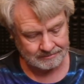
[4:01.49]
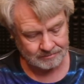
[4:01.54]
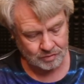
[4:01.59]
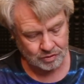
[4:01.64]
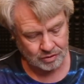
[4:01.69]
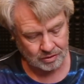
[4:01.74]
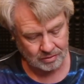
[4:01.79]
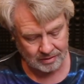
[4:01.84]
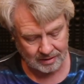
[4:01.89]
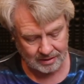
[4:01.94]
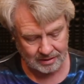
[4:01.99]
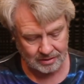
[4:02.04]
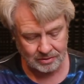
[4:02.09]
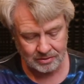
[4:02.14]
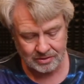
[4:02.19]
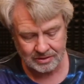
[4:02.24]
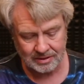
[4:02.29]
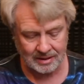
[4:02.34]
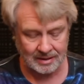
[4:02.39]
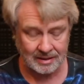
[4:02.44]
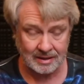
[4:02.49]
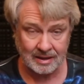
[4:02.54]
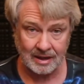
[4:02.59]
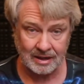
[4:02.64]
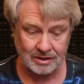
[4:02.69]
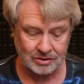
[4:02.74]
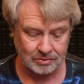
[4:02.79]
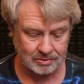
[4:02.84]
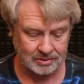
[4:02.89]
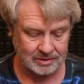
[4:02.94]
sure, they use sand
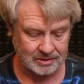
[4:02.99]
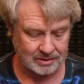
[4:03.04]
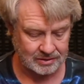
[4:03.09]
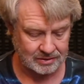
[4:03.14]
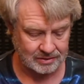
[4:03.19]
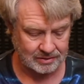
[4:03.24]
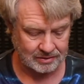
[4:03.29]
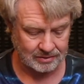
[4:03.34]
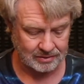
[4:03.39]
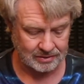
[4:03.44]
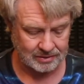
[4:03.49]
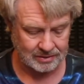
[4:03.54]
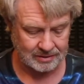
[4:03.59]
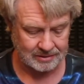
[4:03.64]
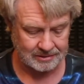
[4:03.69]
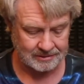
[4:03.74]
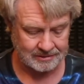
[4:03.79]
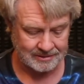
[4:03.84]
cast resistors.